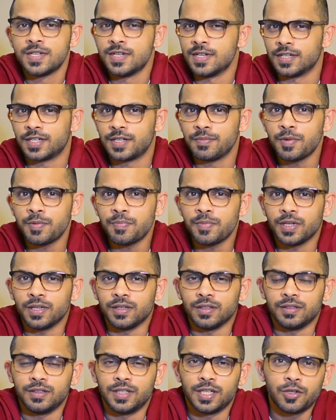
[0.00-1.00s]

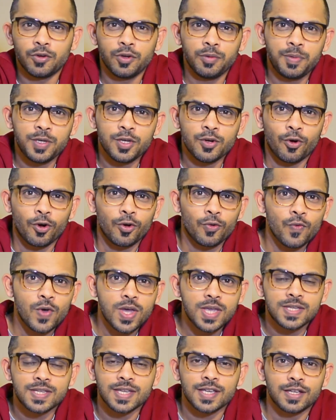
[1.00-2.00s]
Remember, there will be
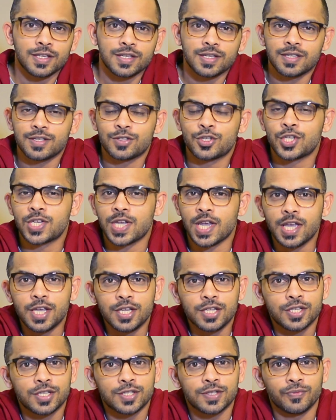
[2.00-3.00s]
always a
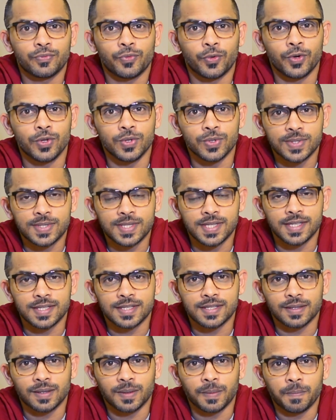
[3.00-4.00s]
change for your
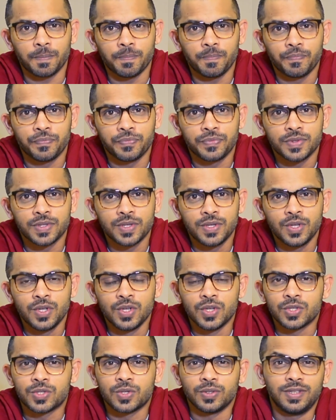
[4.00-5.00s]
season.
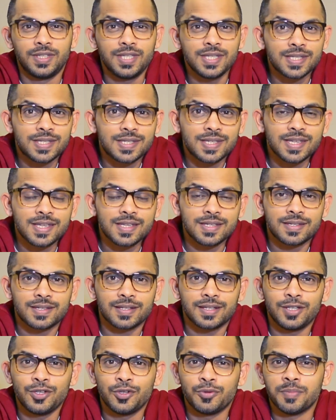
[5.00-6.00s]
So this
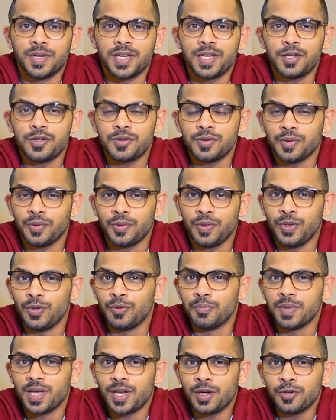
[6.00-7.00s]
season you may
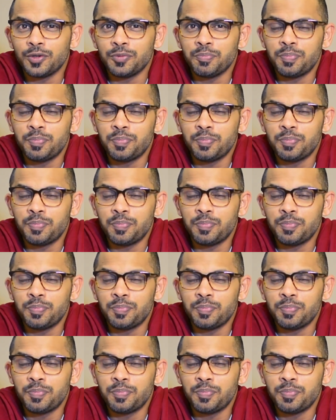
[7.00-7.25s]
not